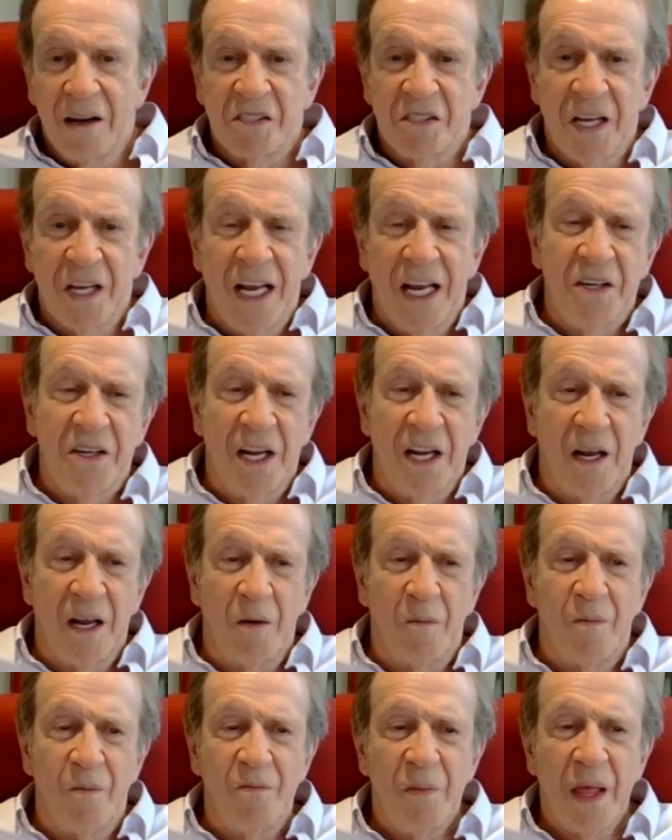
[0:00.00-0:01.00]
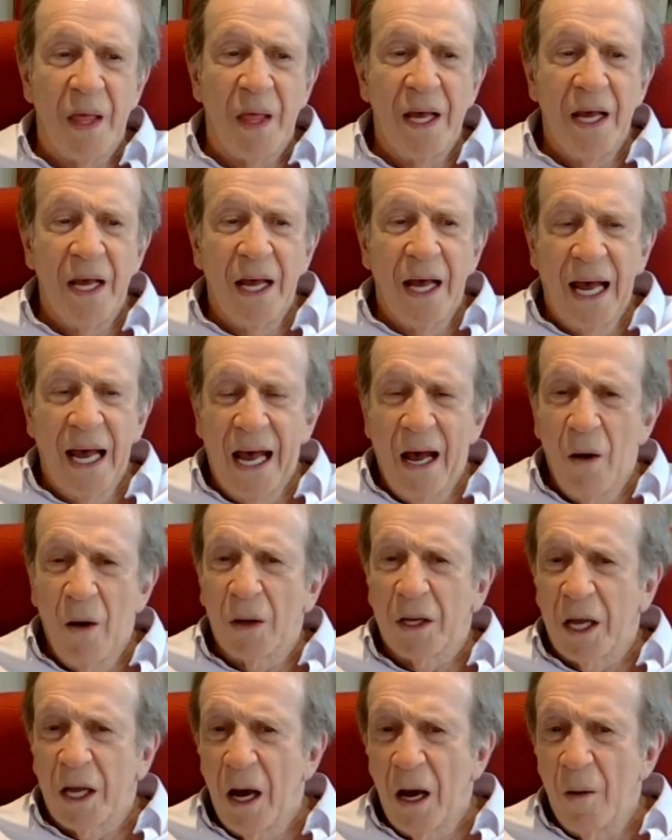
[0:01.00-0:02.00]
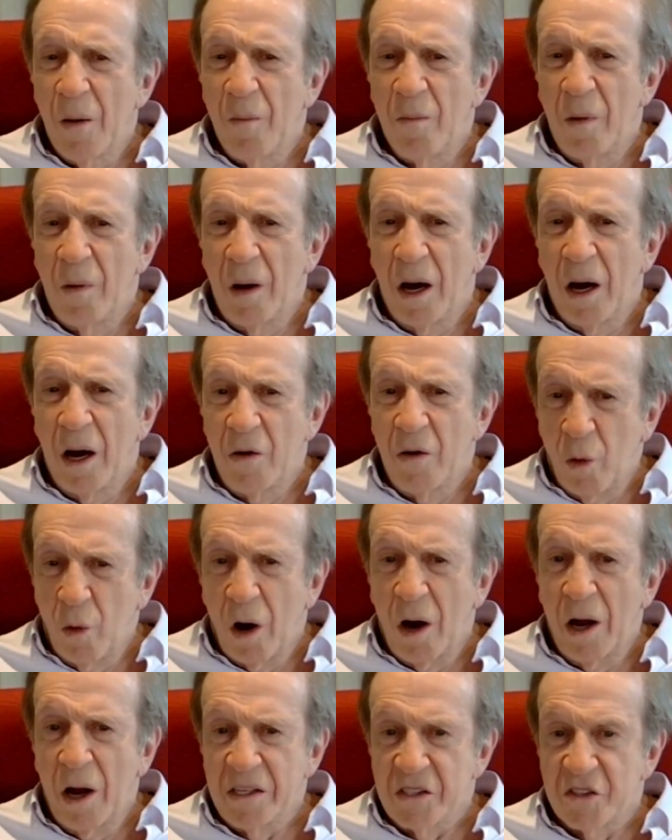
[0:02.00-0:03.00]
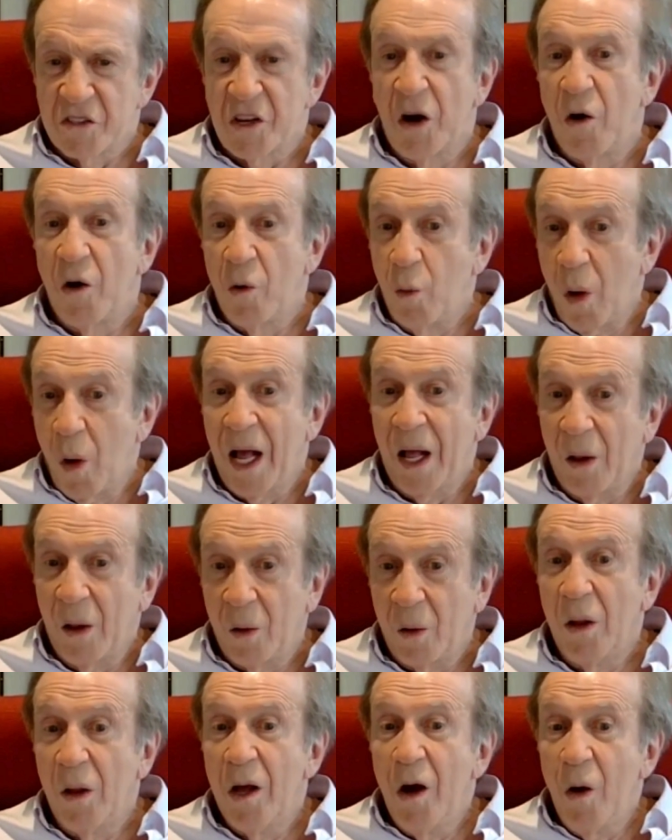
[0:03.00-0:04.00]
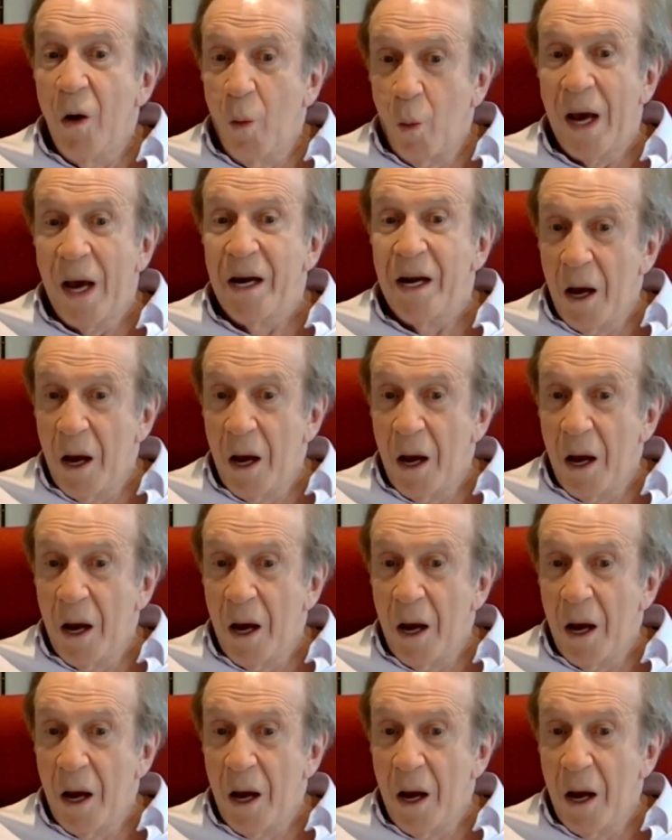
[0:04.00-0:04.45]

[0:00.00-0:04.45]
And I said to him, how come I write so well